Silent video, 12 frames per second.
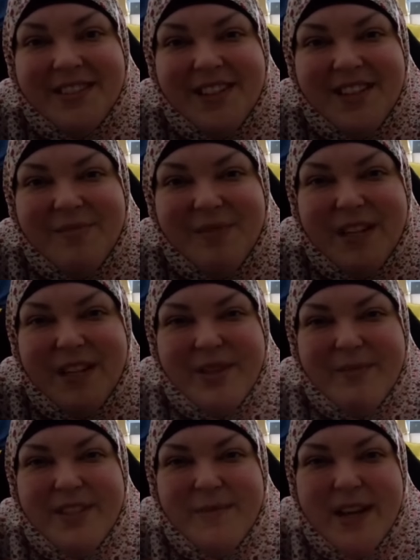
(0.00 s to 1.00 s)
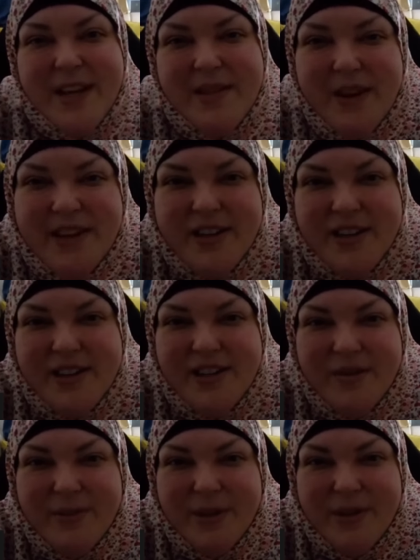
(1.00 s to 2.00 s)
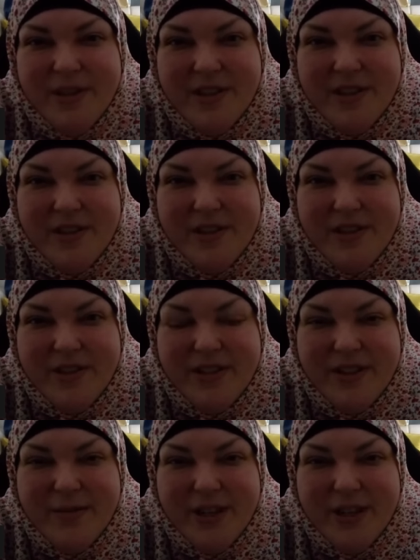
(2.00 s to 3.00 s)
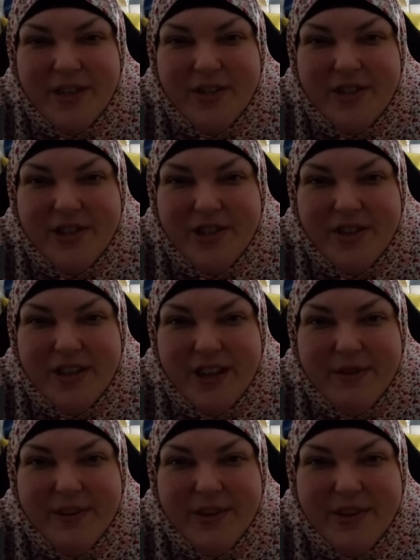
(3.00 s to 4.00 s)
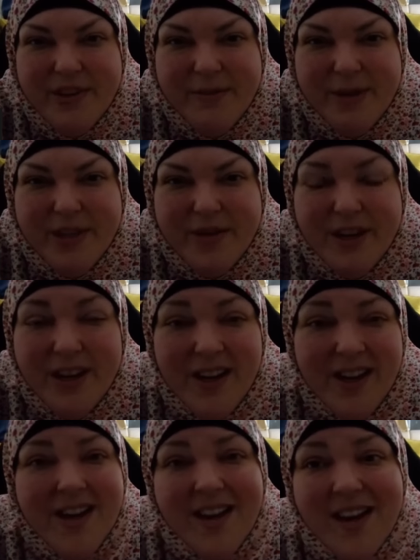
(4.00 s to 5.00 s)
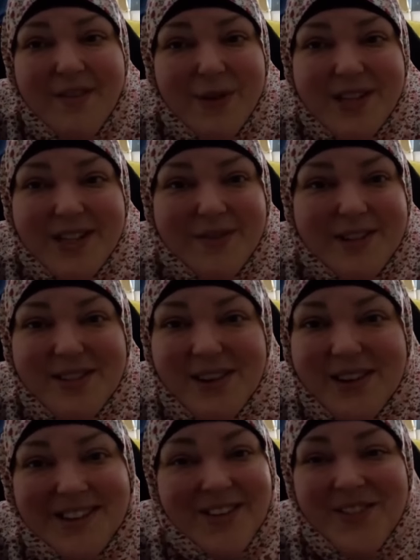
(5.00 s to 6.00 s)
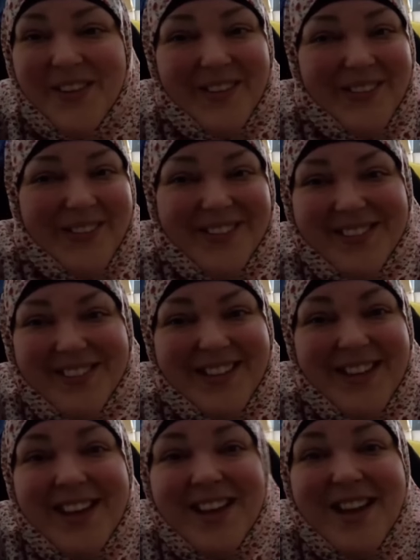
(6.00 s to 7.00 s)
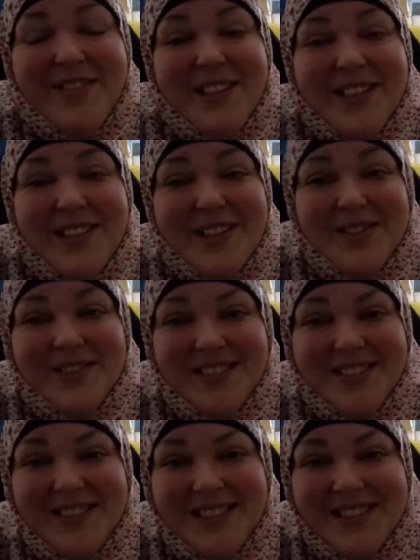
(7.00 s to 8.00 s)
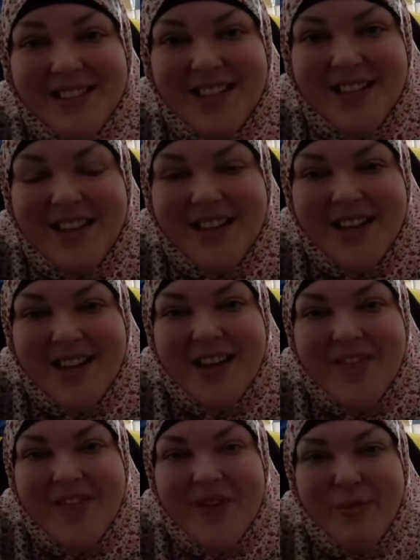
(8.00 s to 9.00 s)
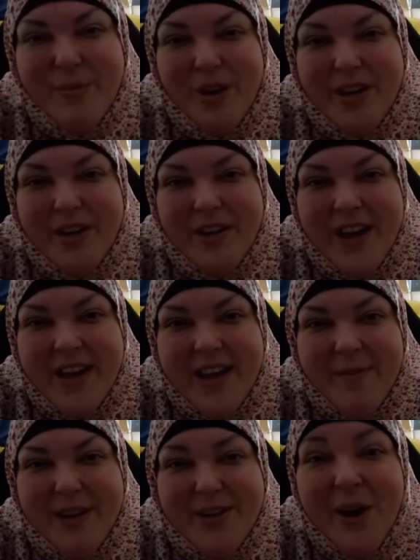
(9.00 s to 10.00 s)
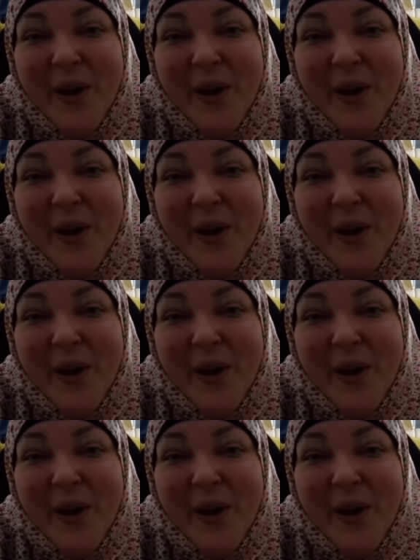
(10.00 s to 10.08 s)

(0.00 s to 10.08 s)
My neighbor is a Muslim man. He married a transgender woman who has done all the surgeries to complete. Look like you got breathing issues. I have no idea, Red Star. I don't know. You really don't know anything, so I'm not shocked. Have you ever brought your cat camping?